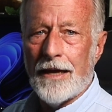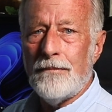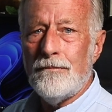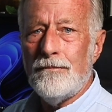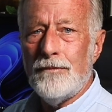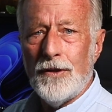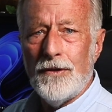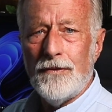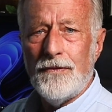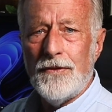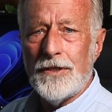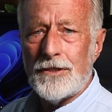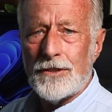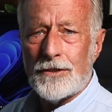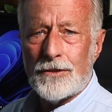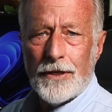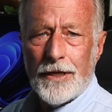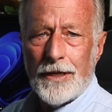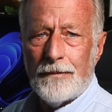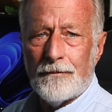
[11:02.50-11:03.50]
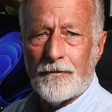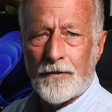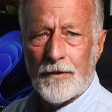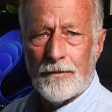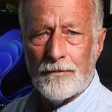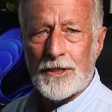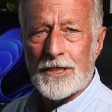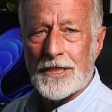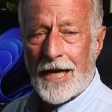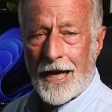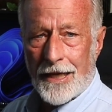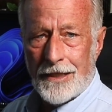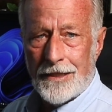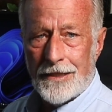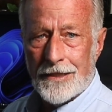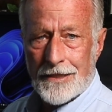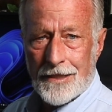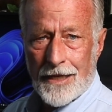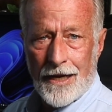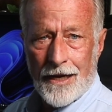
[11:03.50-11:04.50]
and move the stream from side
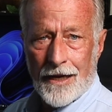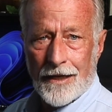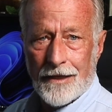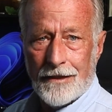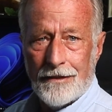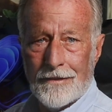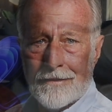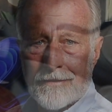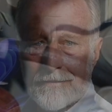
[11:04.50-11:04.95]
to side.